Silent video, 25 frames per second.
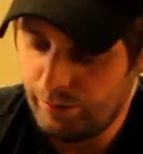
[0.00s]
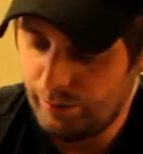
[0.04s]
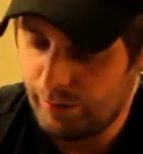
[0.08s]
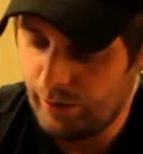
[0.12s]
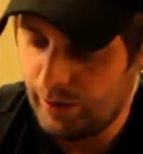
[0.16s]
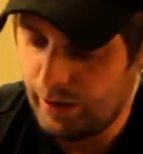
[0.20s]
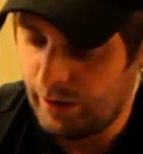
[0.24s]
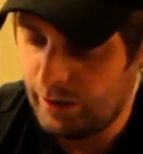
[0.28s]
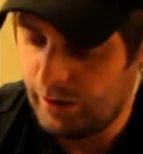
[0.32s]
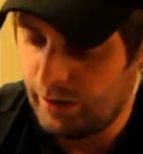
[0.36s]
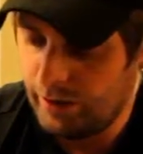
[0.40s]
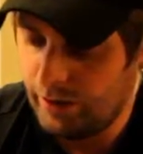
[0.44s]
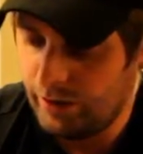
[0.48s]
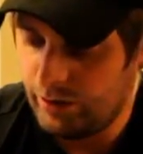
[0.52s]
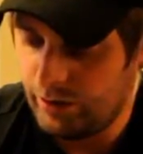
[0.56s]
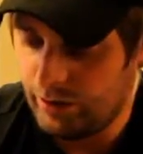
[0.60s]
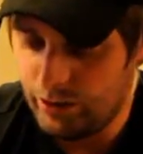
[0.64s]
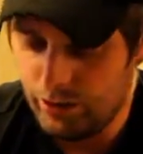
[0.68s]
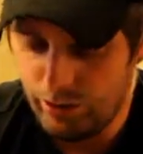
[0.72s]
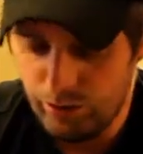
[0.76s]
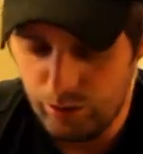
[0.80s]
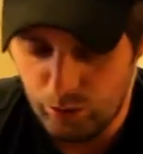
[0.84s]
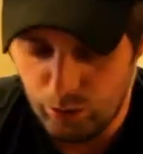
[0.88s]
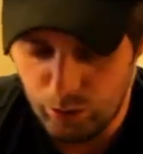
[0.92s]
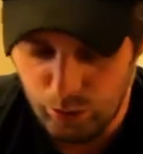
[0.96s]
But it's
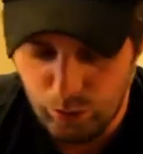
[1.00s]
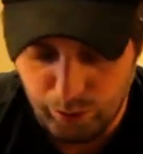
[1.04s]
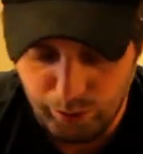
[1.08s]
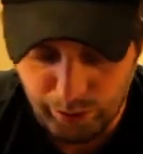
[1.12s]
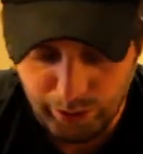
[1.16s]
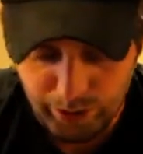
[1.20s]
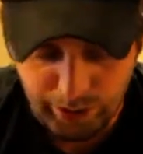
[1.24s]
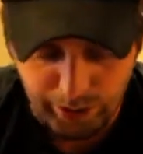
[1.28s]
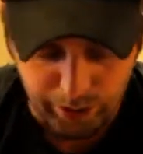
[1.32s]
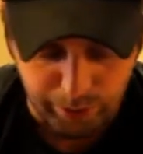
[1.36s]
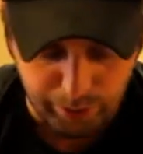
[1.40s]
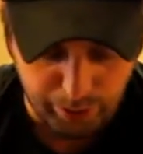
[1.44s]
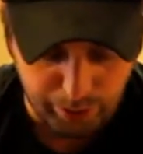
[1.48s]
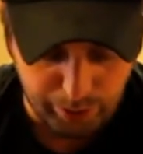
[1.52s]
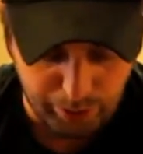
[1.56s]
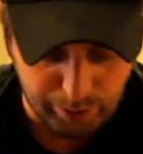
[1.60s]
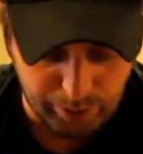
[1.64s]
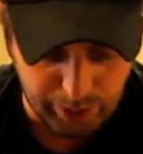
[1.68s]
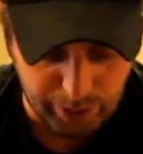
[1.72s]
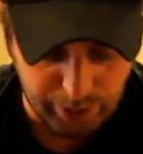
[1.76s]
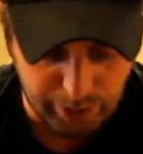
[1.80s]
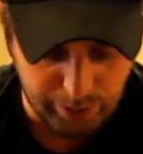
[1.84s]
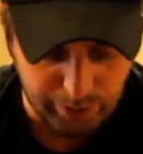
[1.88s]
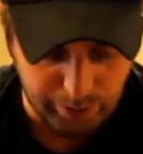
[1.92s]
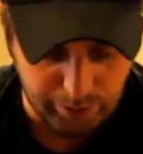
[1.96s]
still cool because they put them
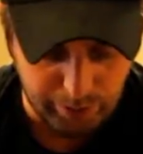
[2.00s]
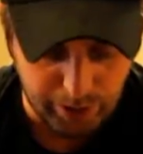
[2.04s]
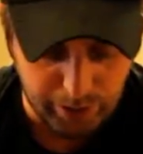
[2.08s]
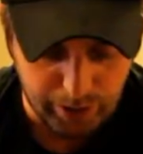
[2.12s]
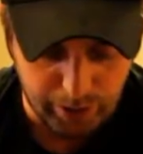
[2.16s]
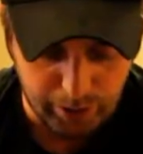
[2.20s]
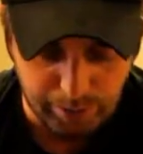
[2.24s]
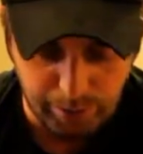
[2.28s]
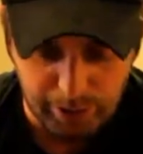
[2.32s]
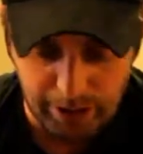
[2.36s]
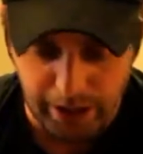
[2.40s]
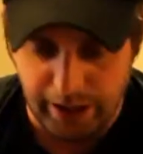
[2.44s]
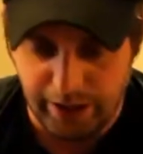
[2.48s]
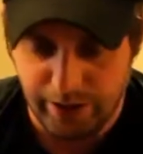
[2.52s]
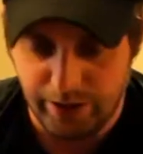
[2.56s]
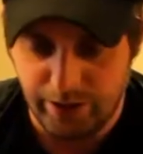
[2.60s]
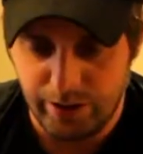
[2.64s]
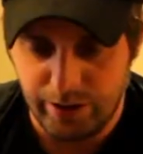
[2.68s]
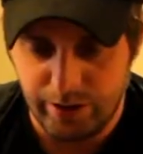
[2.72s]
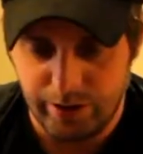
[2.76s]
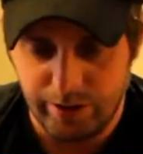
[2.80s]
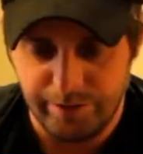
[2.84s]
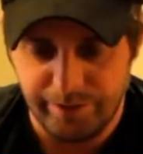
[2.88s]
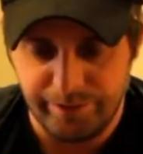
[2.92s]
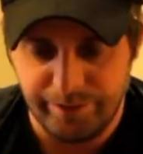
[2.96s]
in the
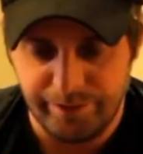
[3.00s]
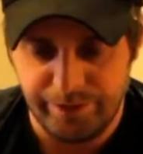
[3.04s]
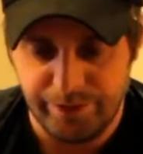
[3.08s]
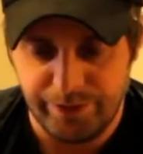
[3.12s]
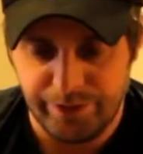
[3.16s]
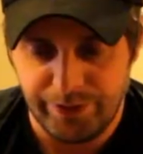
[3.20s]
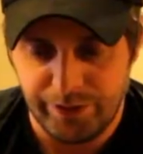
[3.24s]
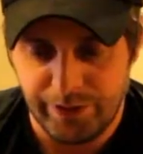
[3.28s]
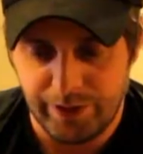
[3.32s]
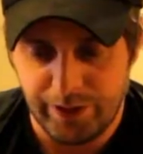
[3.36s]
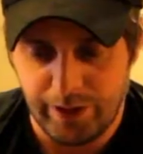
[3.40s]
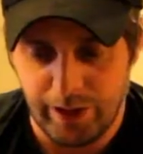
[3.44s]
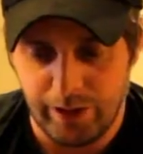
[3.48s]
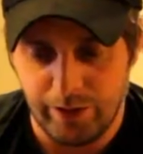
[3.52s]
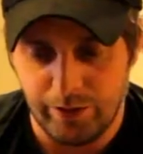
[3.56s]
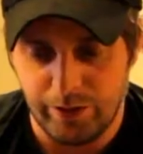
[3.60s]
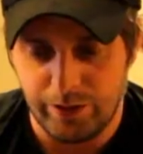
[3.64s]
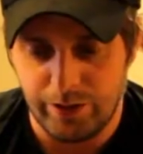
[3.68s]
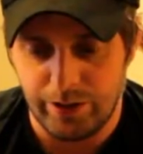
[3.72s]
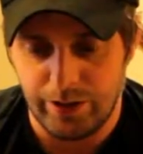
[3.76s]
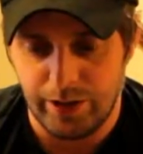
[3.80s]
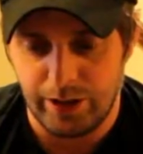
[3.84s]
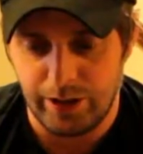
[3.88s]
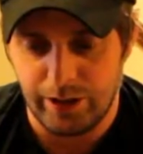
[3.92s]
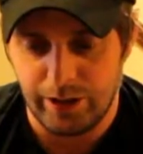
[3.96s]
plastic. I
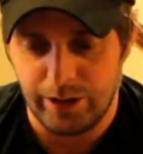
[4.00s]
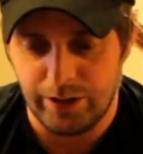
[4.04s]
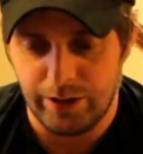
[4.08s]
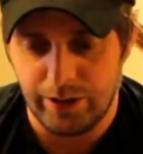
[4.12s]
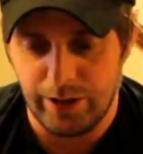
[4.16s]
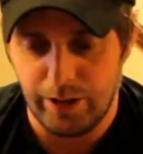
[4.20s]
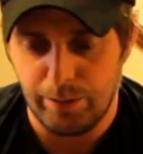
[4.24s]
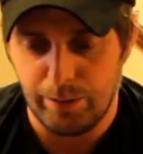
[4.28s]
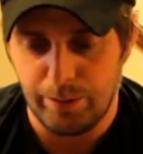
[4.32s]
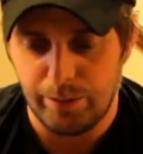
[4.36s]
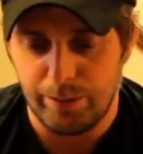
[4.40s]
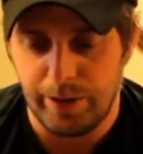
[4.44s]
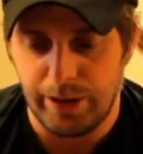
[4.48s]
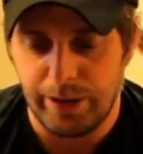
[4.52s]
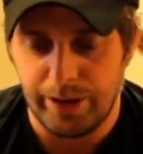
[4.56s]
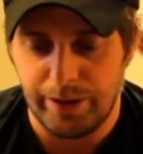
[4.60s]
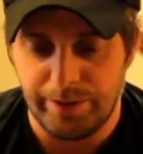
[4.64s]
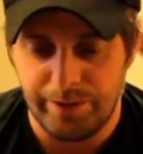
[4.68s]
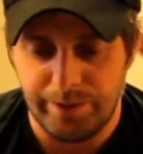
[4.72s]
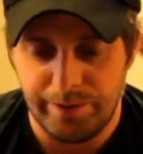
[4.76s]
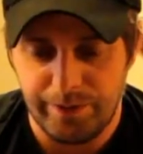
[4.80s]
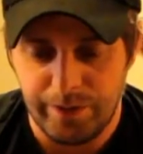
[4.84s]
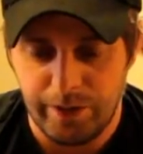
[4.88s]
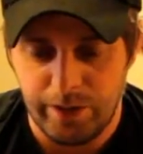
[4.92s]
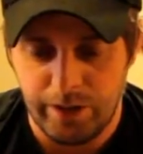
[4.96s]
was taking, I tape them
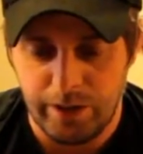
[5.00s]
down.